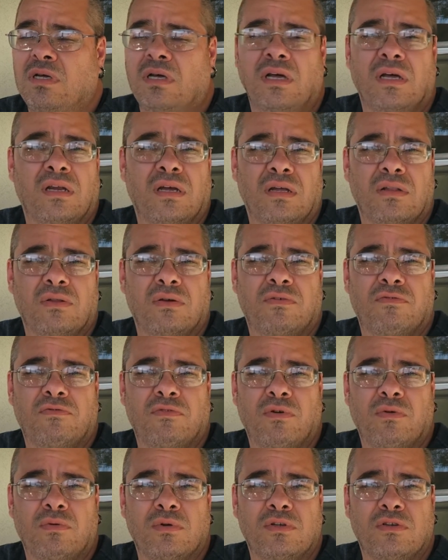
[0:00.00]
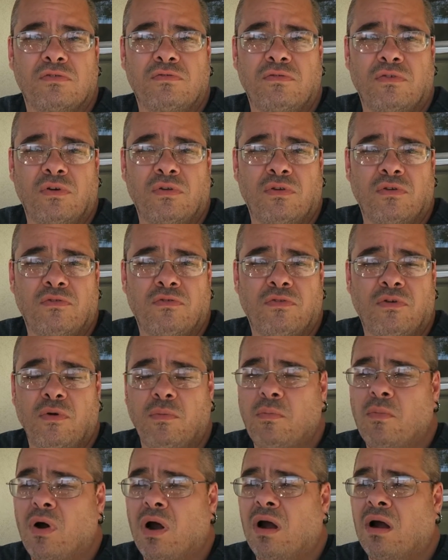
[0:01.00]
and I look forward to further
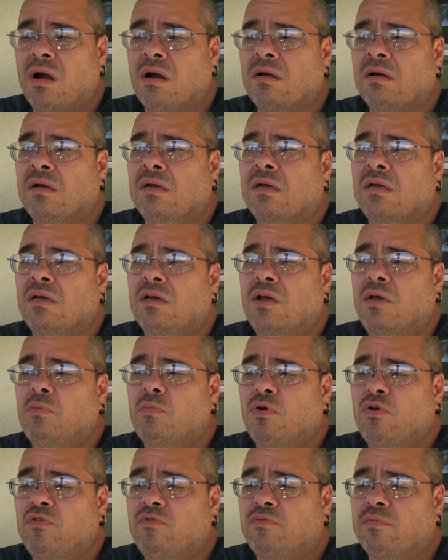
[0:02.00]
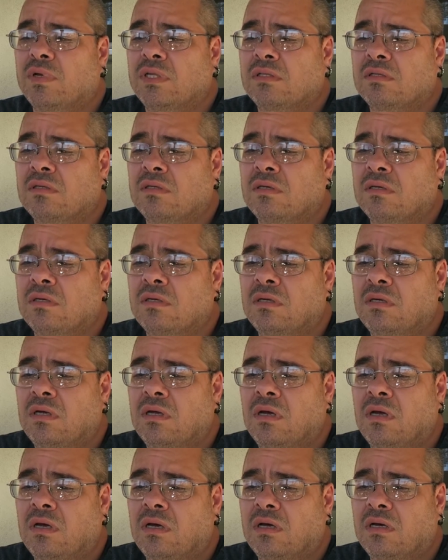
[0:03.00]
firmware improvements.
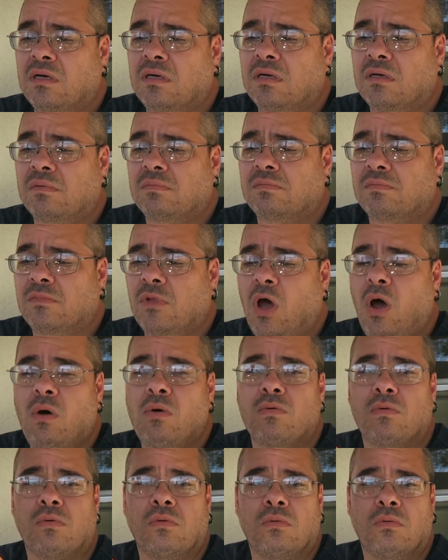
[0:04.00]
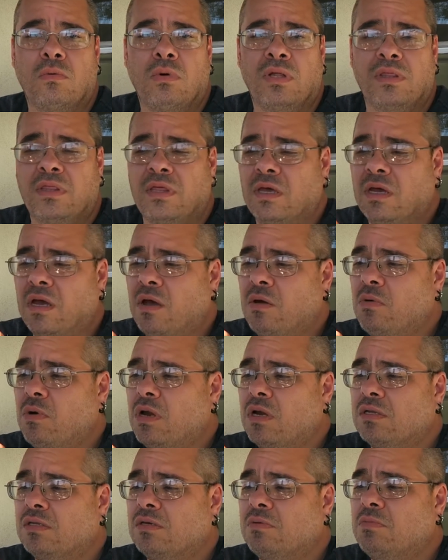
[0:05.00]
Oh, one thing I
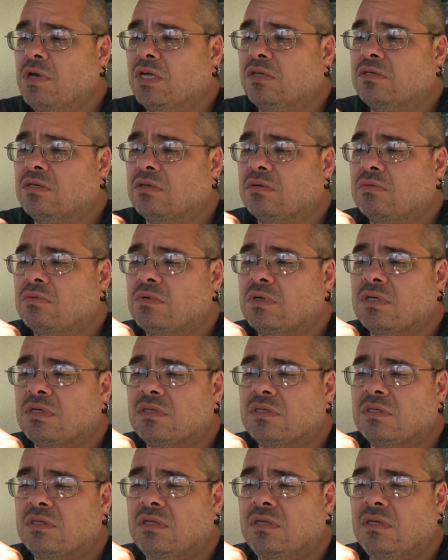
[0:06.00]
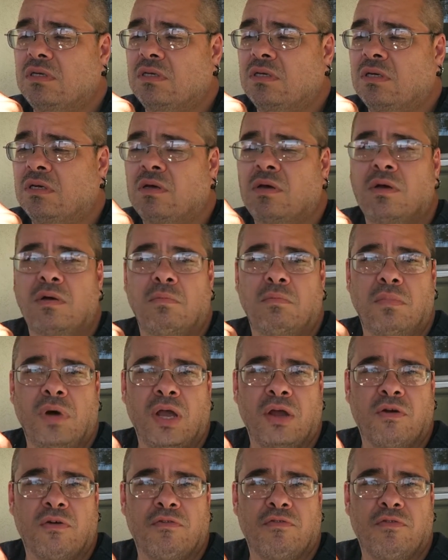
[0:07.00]
wanted to mention was the
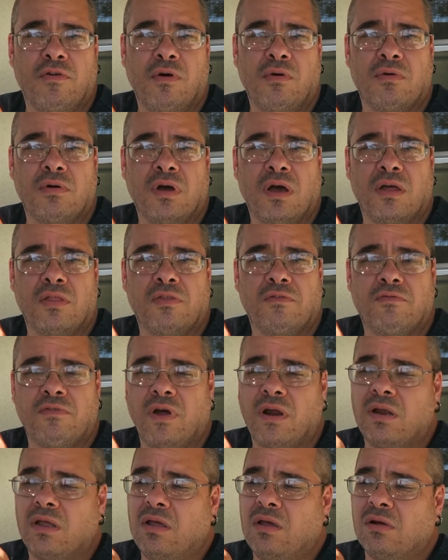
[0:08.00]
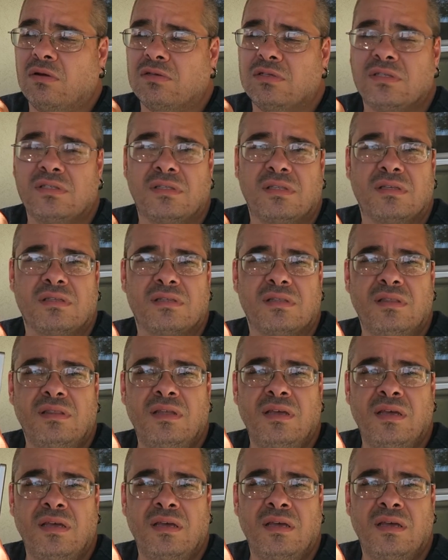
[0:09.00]
microphone on the front here, just this
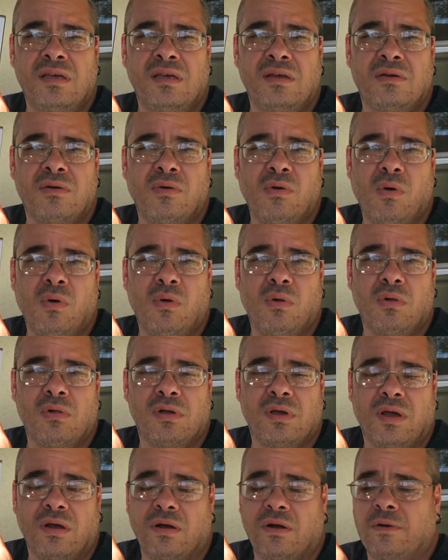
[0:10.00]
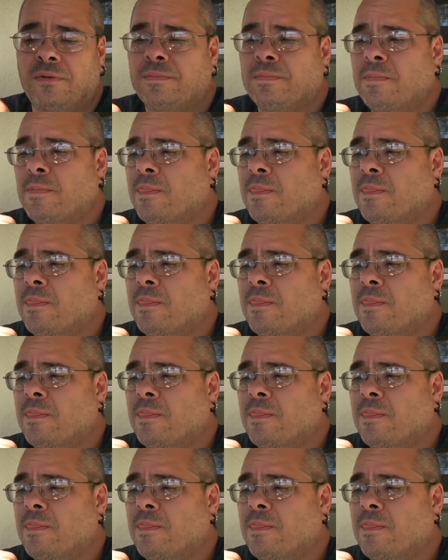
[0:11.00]
little hole here.